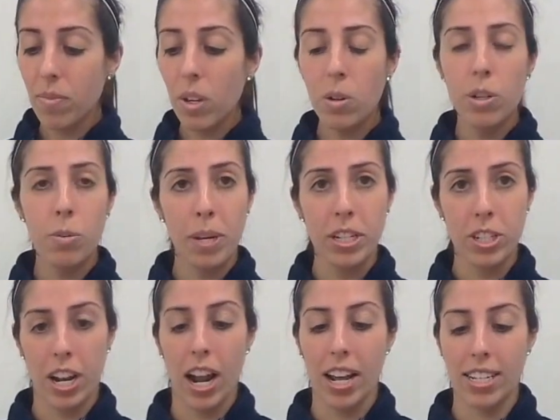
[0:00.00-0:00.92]
When your
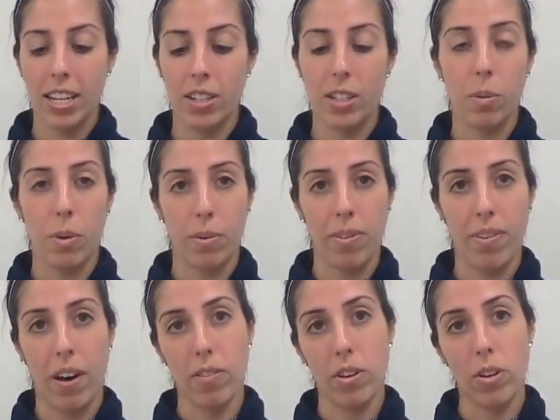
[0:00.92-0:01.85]
patient exhales, the one-way
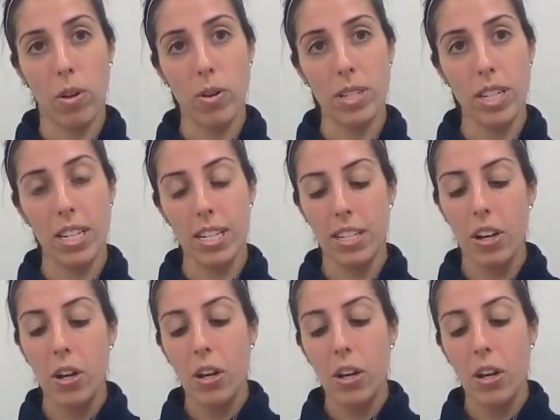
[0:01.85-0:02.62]
valve closes